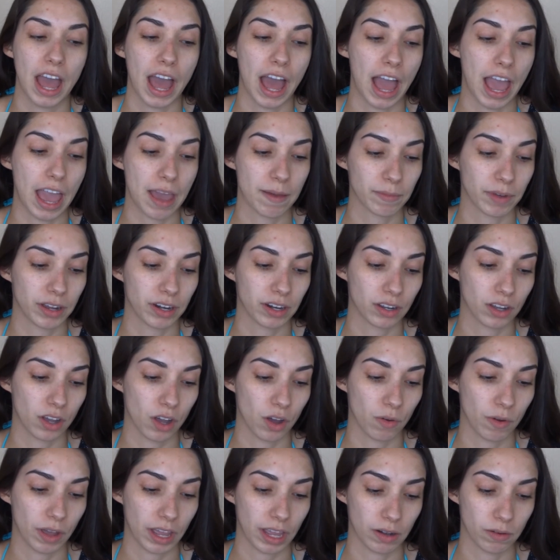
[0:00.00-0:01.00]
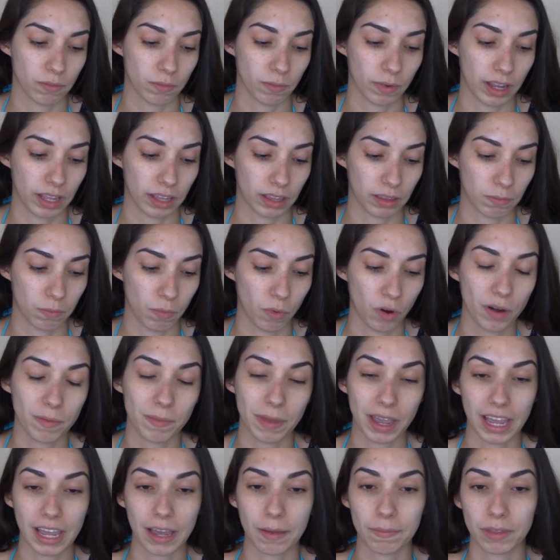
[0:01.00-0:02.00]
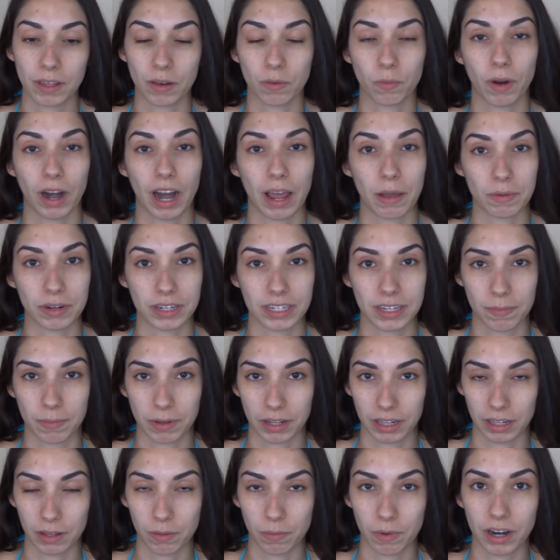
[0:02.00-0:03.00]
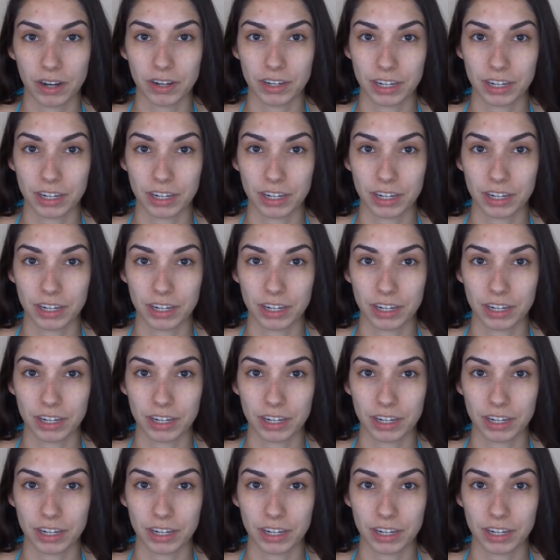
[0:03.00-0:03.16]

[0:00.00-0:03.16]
I am going to go in with more makeup than what I would typically wear